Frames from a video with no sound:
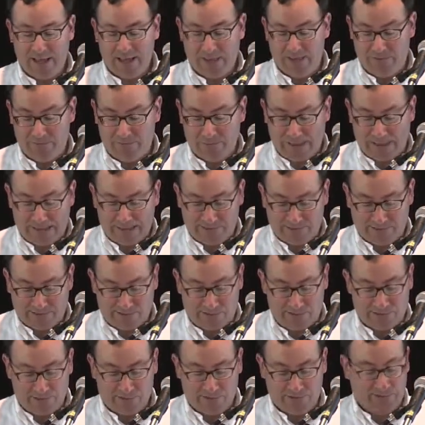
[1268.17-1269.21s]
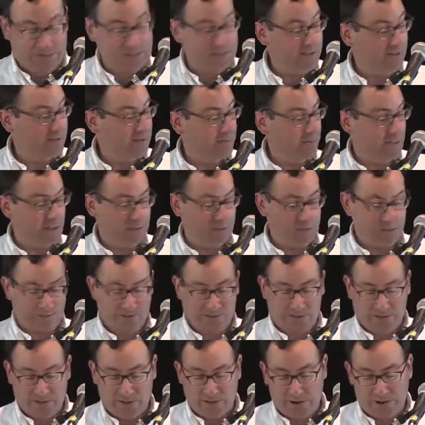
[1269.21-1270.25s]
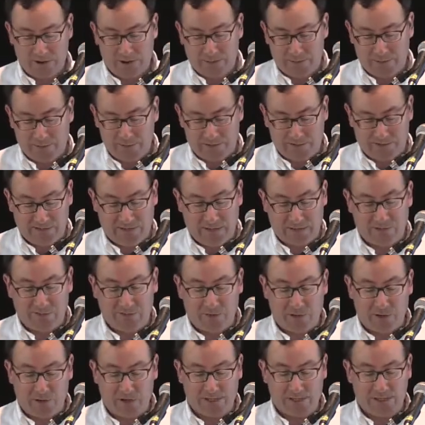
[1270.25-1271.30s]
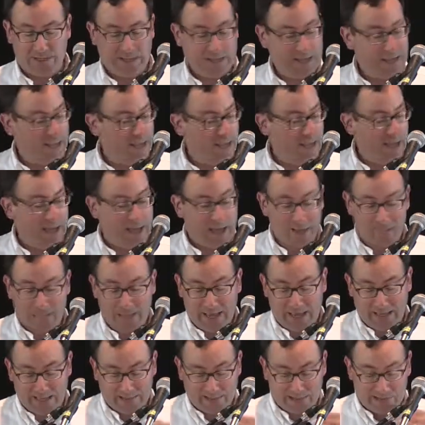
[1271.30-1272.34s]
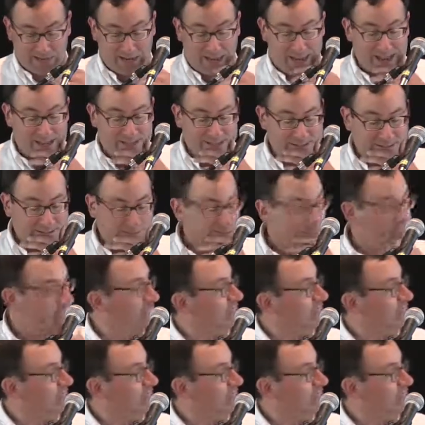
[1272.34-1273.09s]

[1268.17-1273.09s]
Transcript: of Massachusetts, where Lucy Larcom herself worked um, as a child.